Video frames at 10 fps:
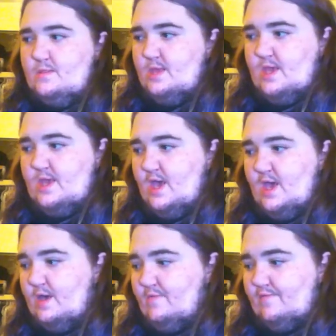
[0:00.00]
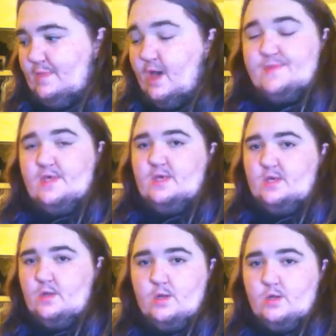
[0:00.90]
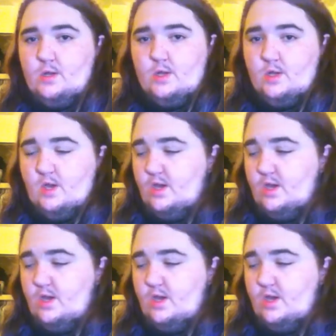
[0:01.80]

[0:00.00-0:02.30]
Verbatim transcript: they have nothing, or